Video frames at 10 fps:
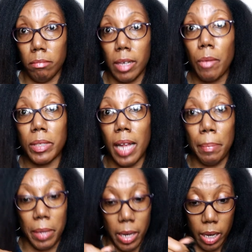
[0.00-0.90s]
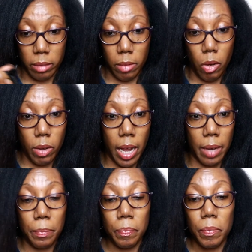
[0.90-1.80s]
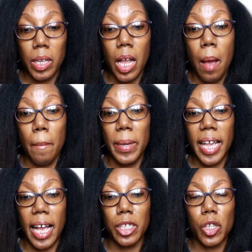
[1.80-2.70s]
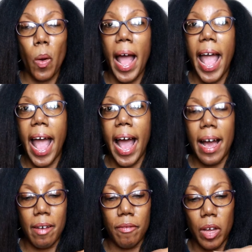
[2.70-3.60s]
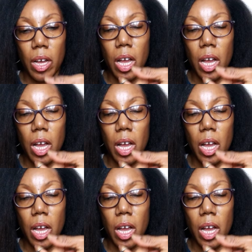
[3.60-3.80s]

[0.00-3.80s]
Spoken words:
They was not playing, okay? But yeah, so I have